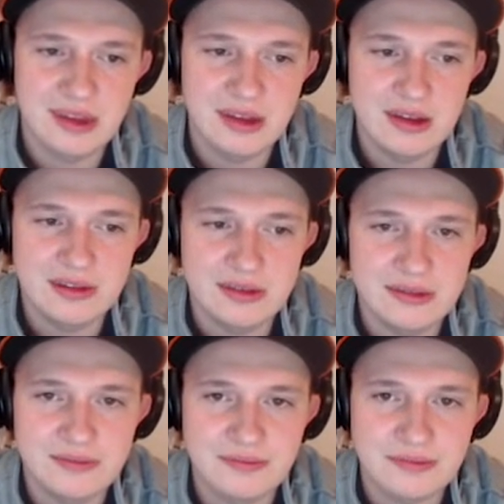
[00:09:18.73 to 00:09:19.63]

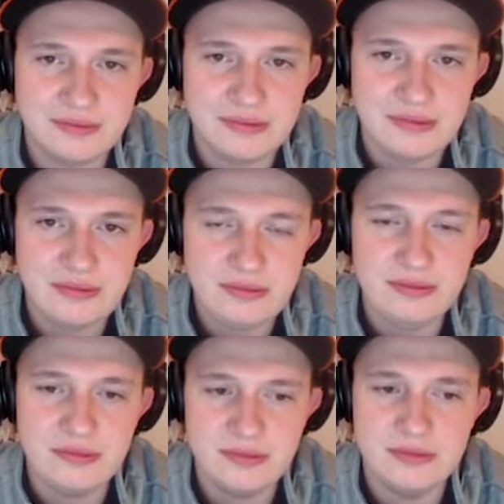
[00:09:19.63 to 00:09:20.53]

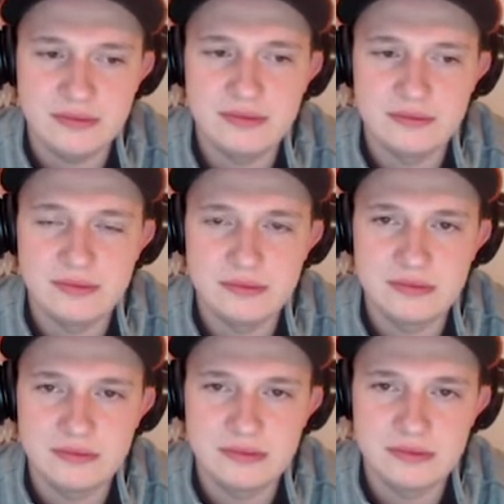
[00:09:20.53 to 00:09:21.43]

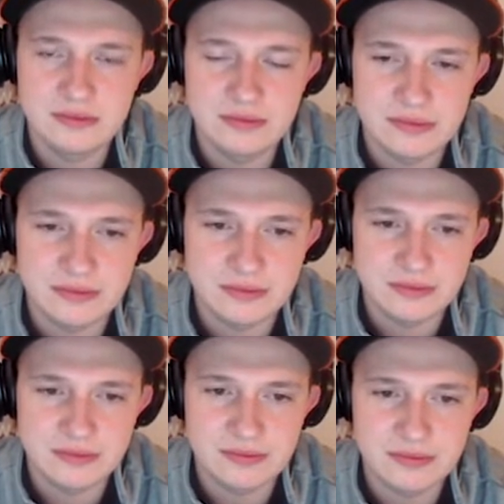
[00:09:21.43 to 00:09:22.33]

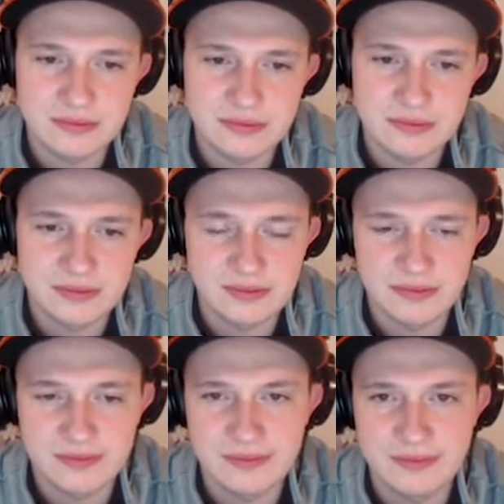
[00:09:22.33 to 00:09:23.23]

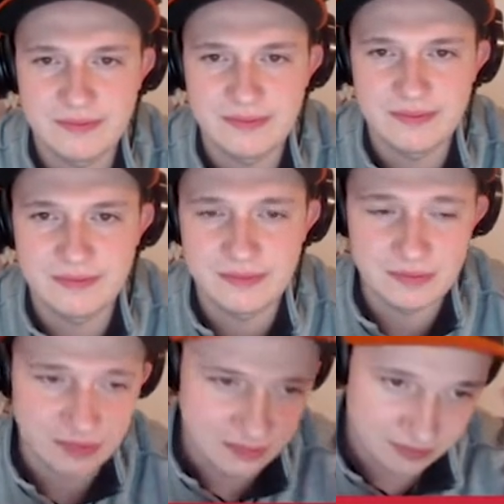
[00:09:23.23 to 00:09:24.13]

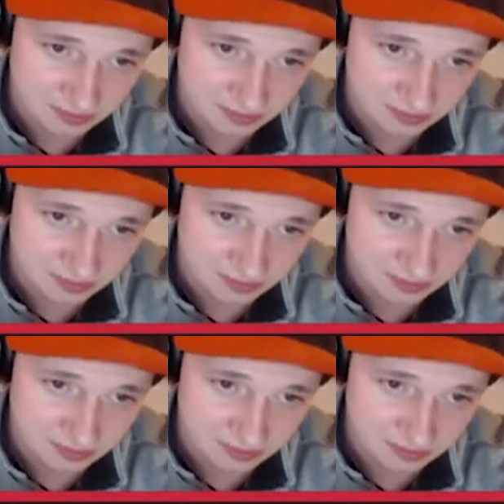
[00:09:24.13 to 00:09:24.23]
(not speaking)